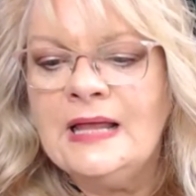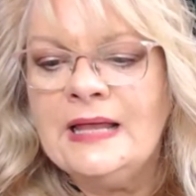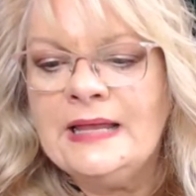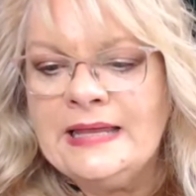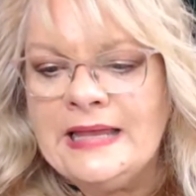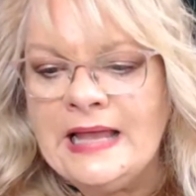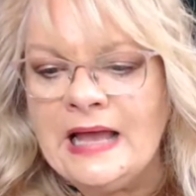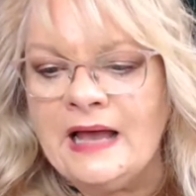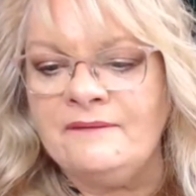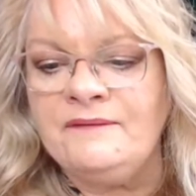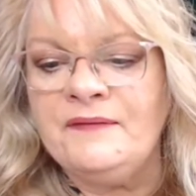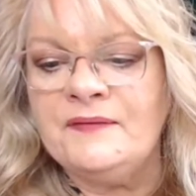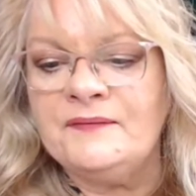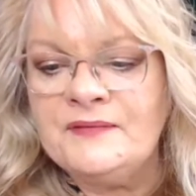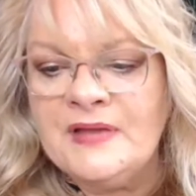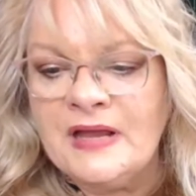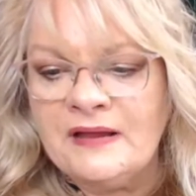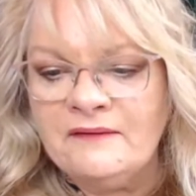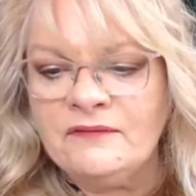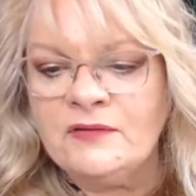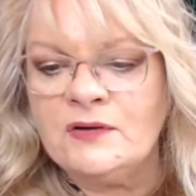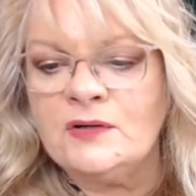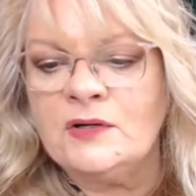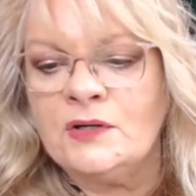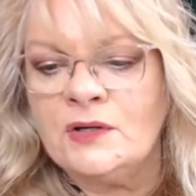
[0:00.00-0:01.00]
Yeah, if you've
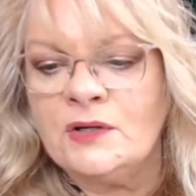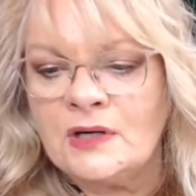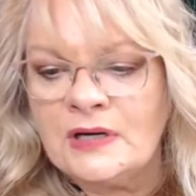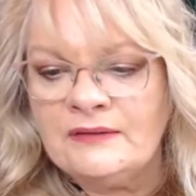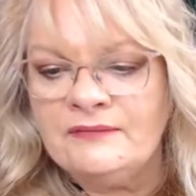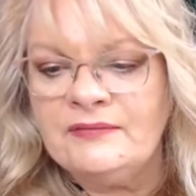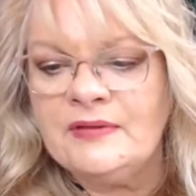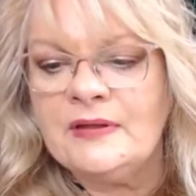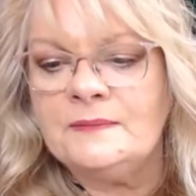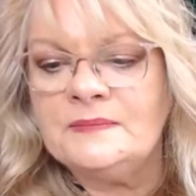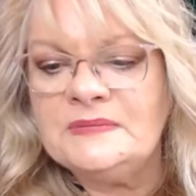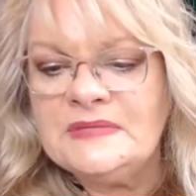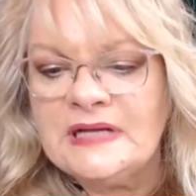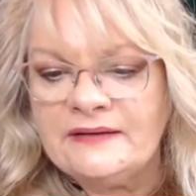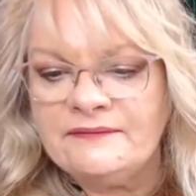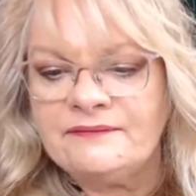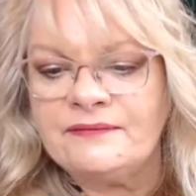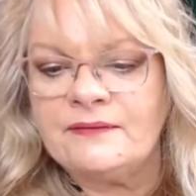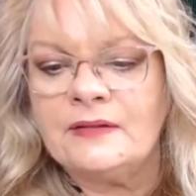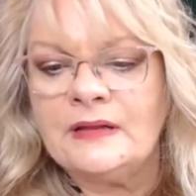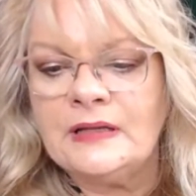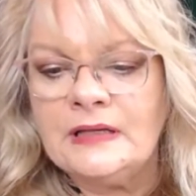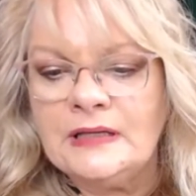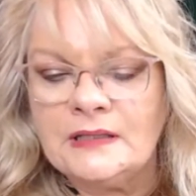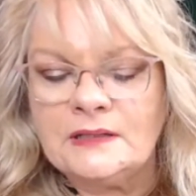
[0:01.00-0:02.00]
never heard of them,
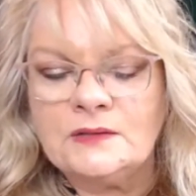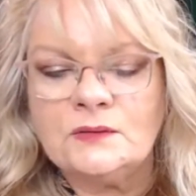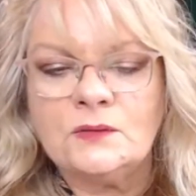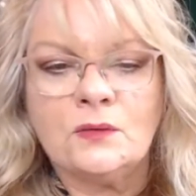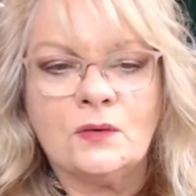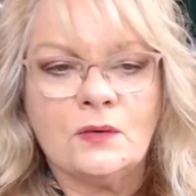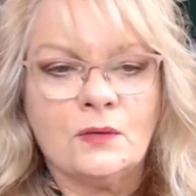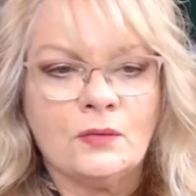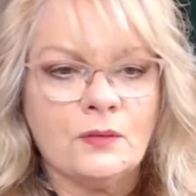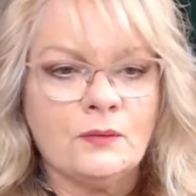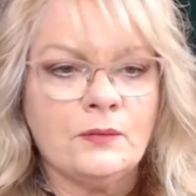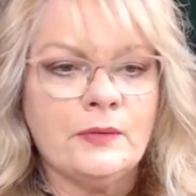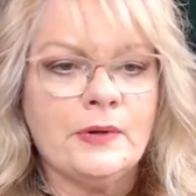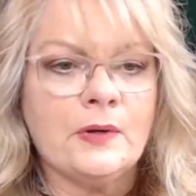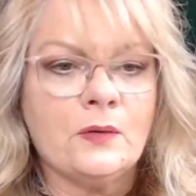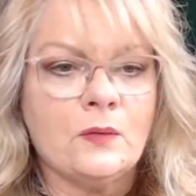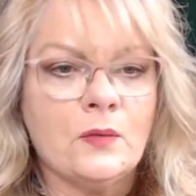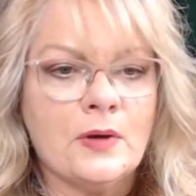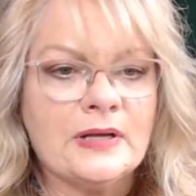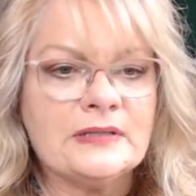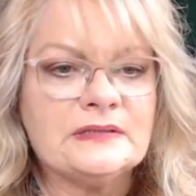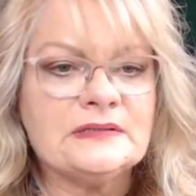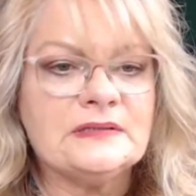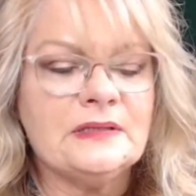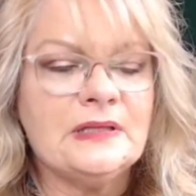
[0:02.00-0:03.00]
definitely ignore the
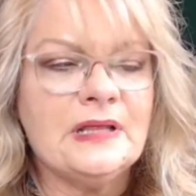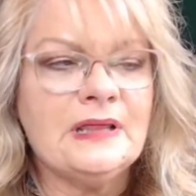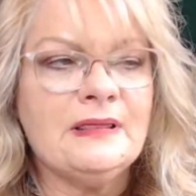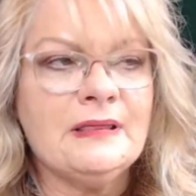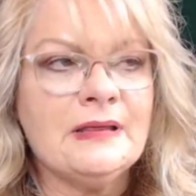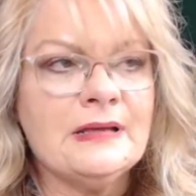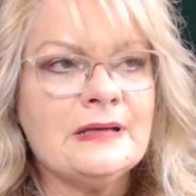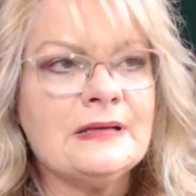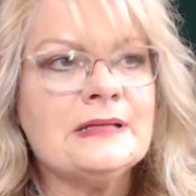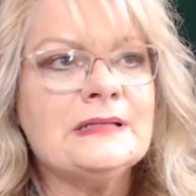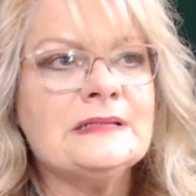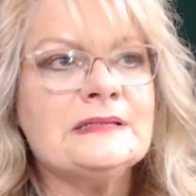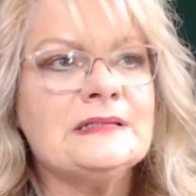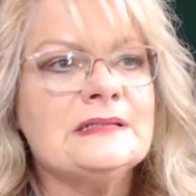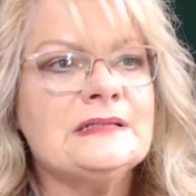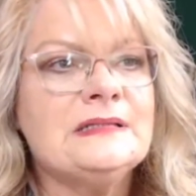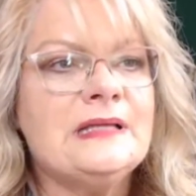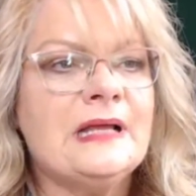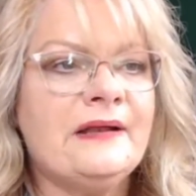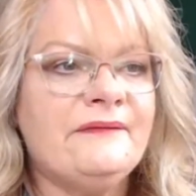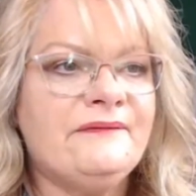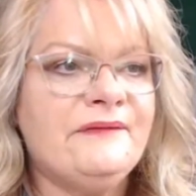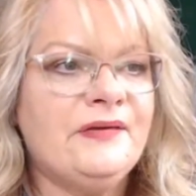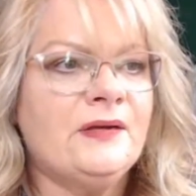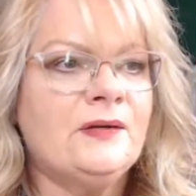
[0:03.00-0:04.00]
request. The thing is
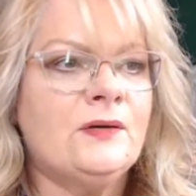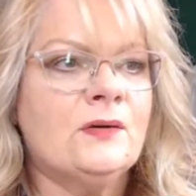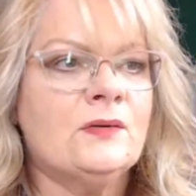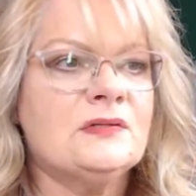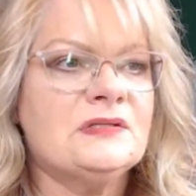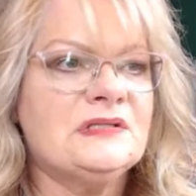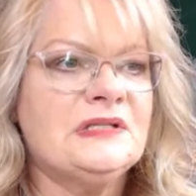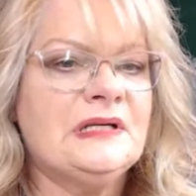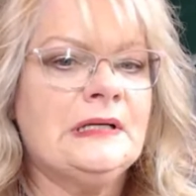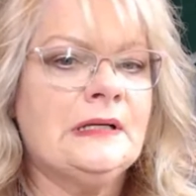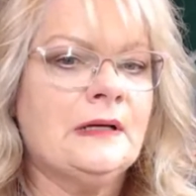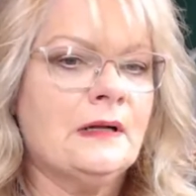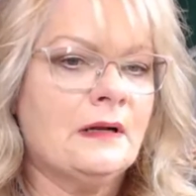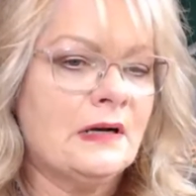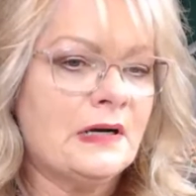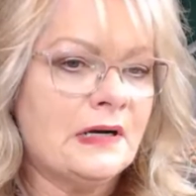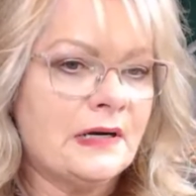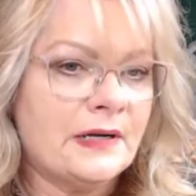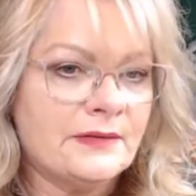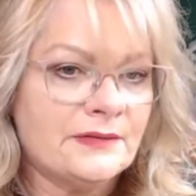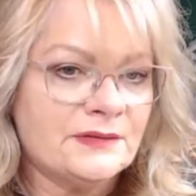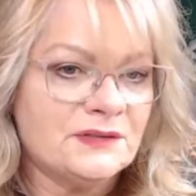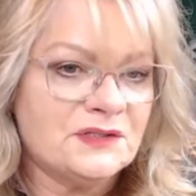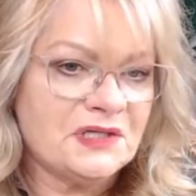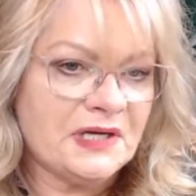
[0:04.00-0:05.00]
that if you don't see it on
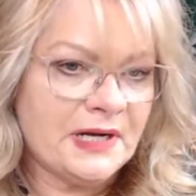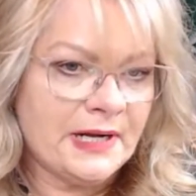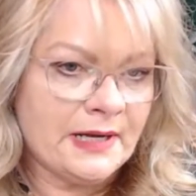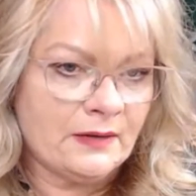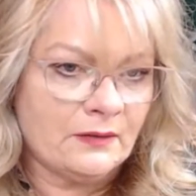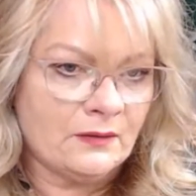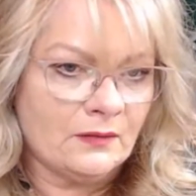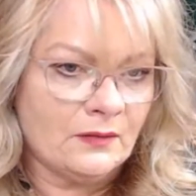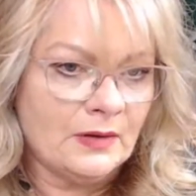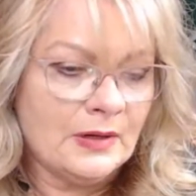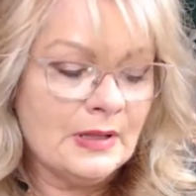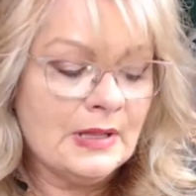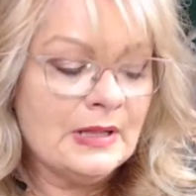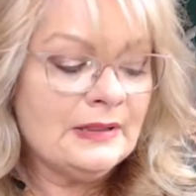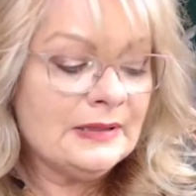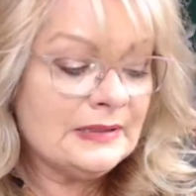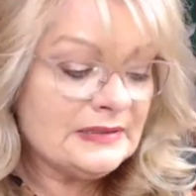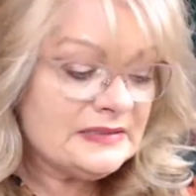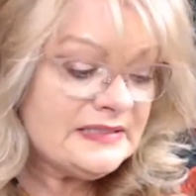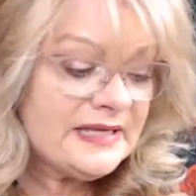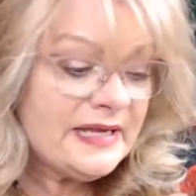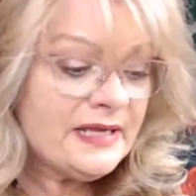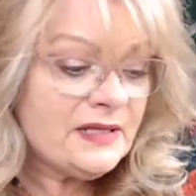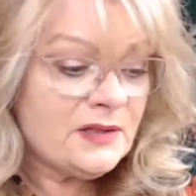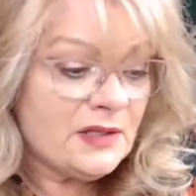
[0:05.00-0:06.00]
another channel,
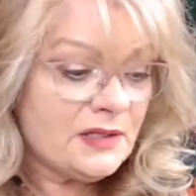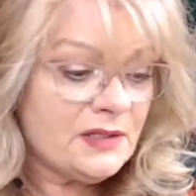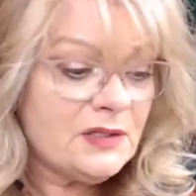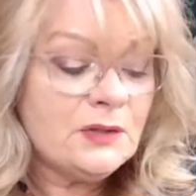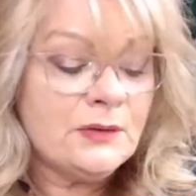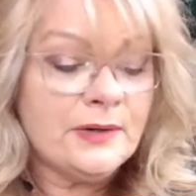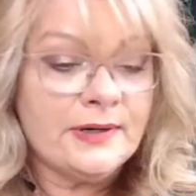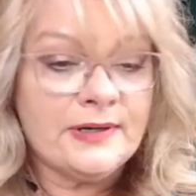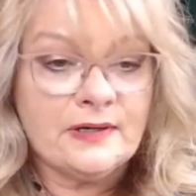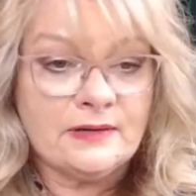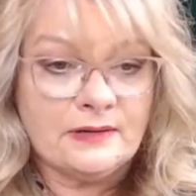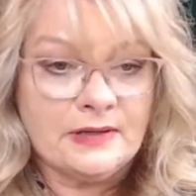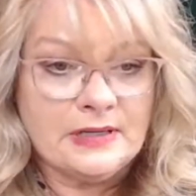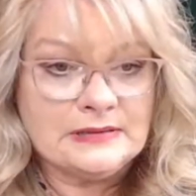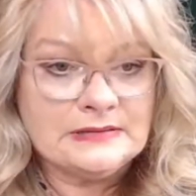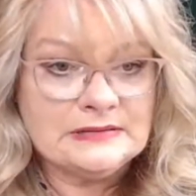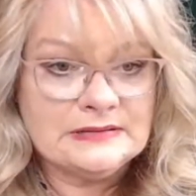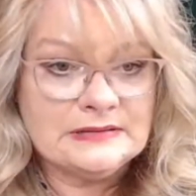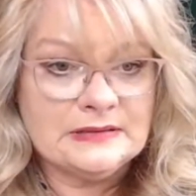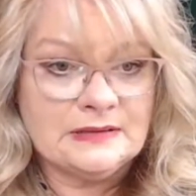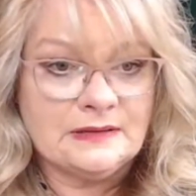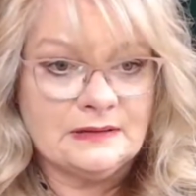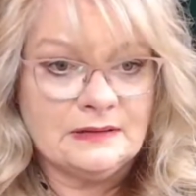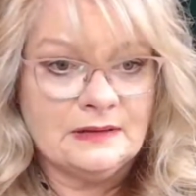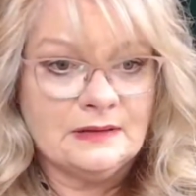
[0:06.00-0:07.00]
let's say that you're
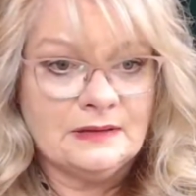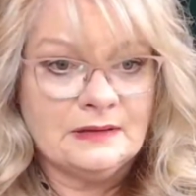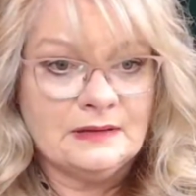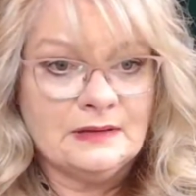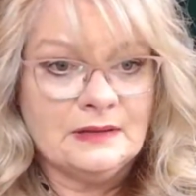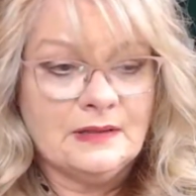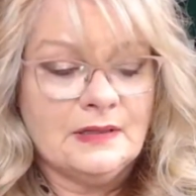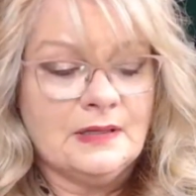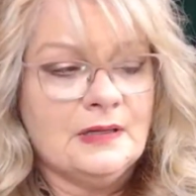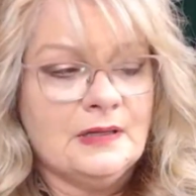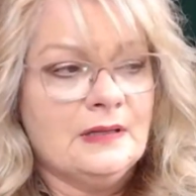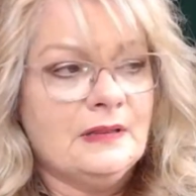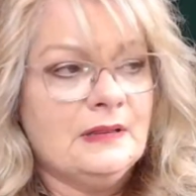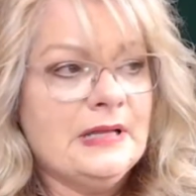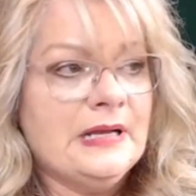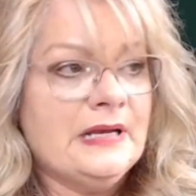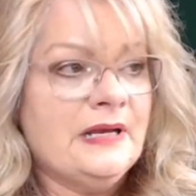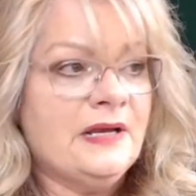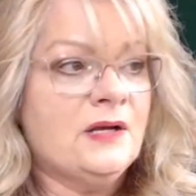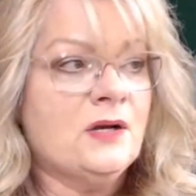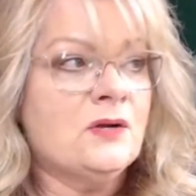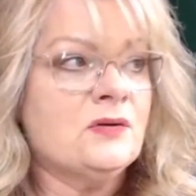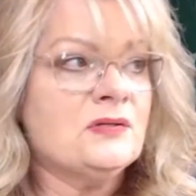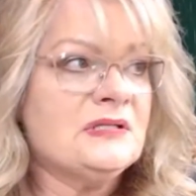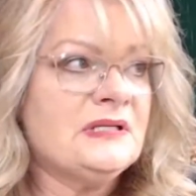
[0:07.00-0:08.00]
interested and
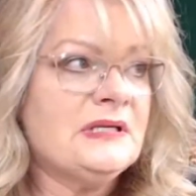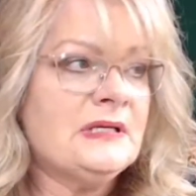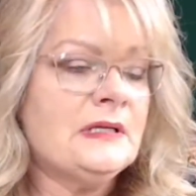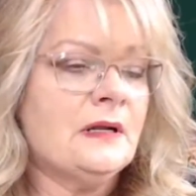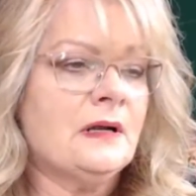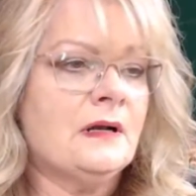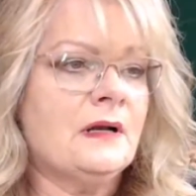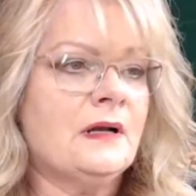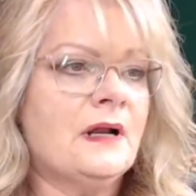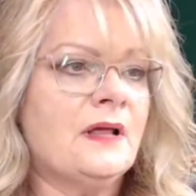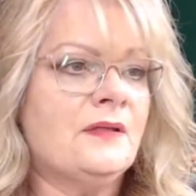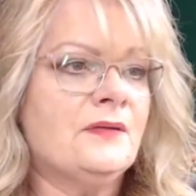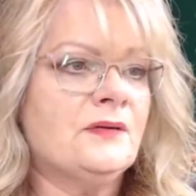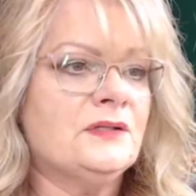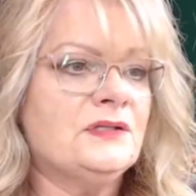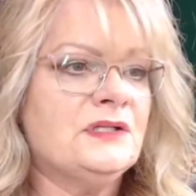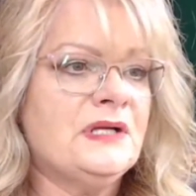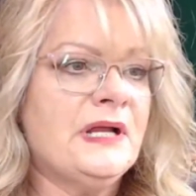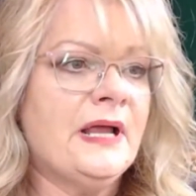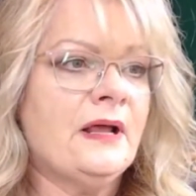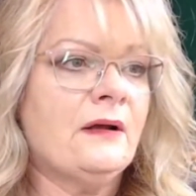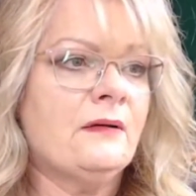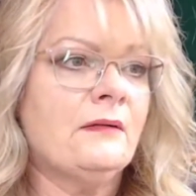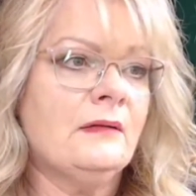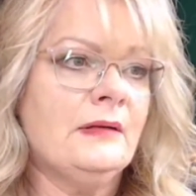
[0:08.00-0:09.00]
you don't see it on another
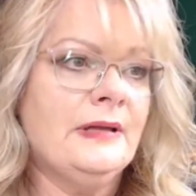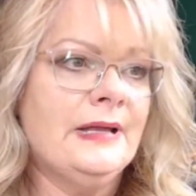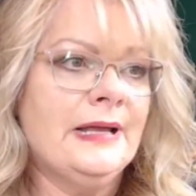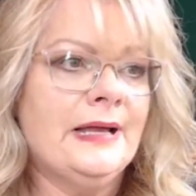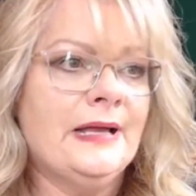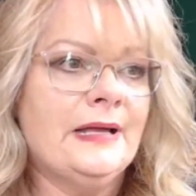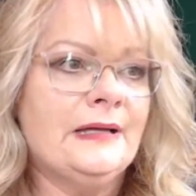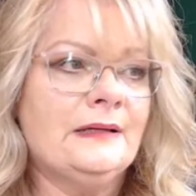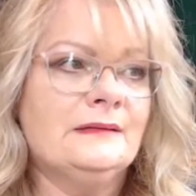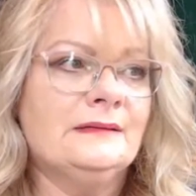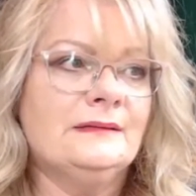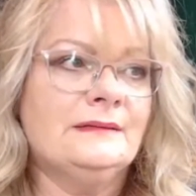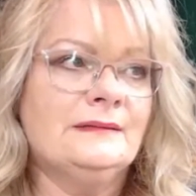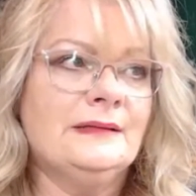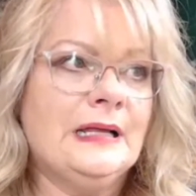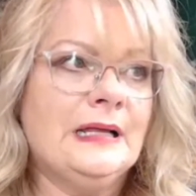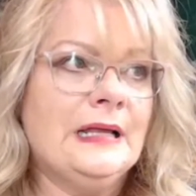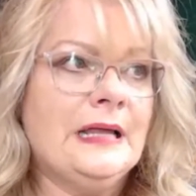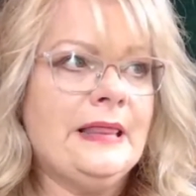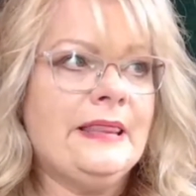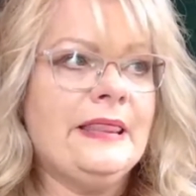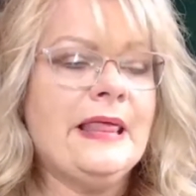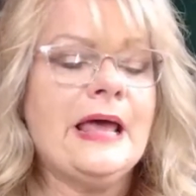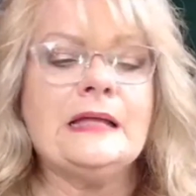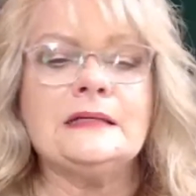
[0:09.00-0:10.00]
channel yet,
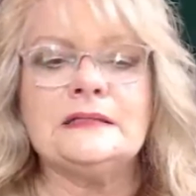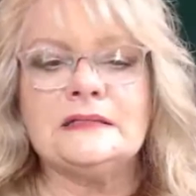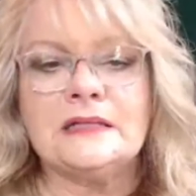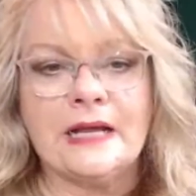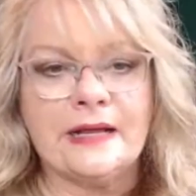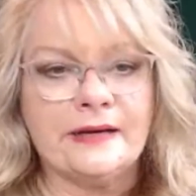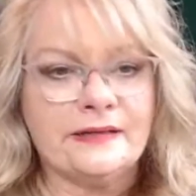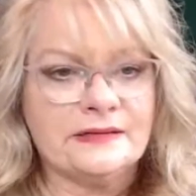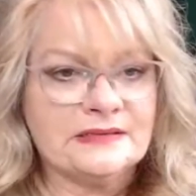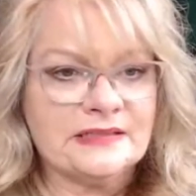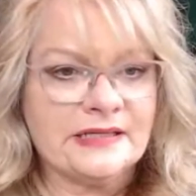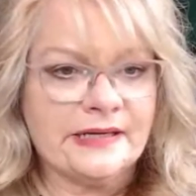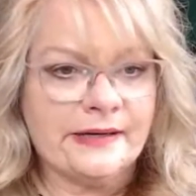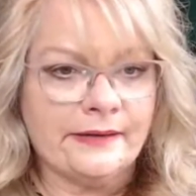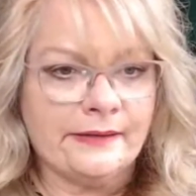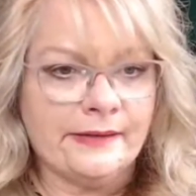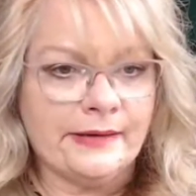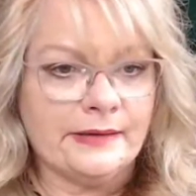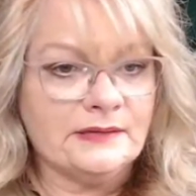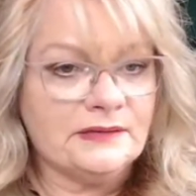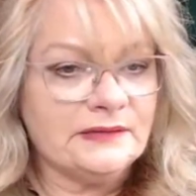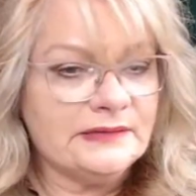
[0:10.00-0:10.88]
that's kind of scary.